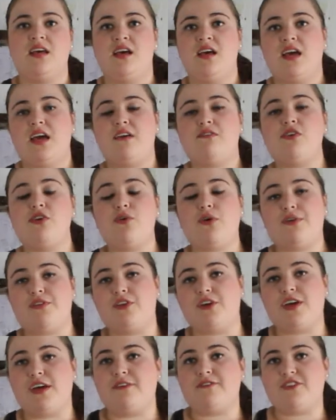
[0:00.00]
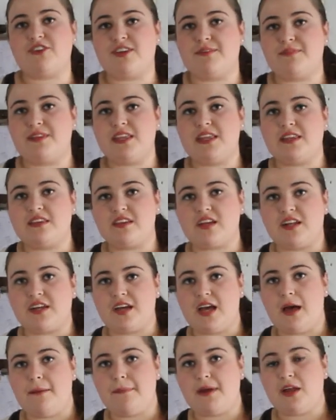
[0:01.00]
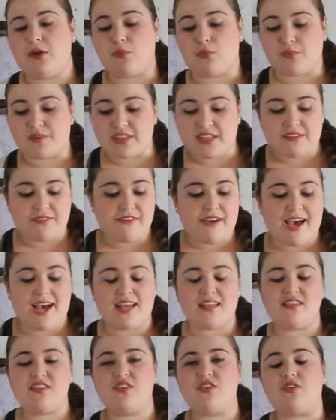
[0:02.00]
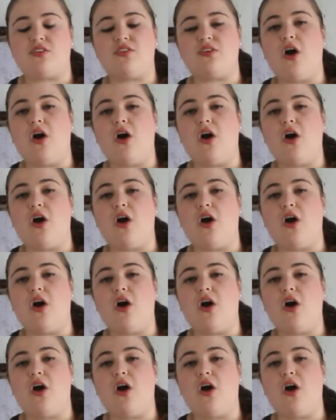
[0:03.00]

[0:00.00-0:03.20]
If you are looking for something that's going to come in really fast,